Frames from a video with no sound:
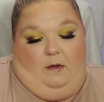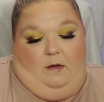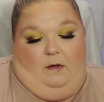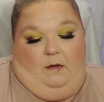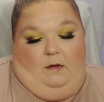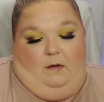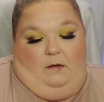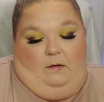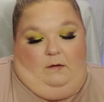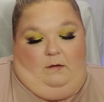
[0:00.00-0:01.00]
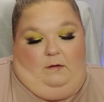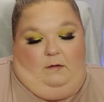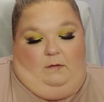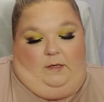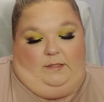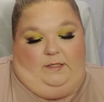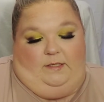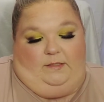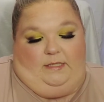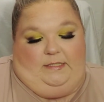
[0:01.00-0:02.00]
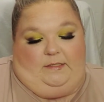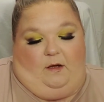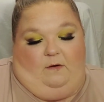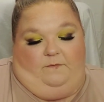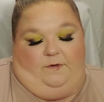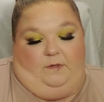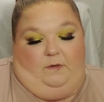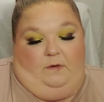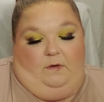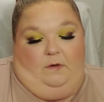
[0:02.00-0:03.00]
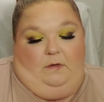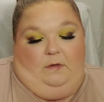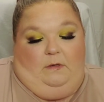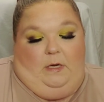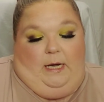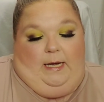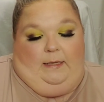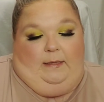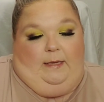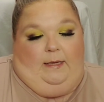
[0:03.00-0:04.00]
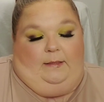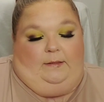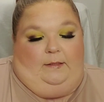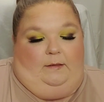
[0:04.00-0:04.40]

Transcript: Because it is a soft highlight.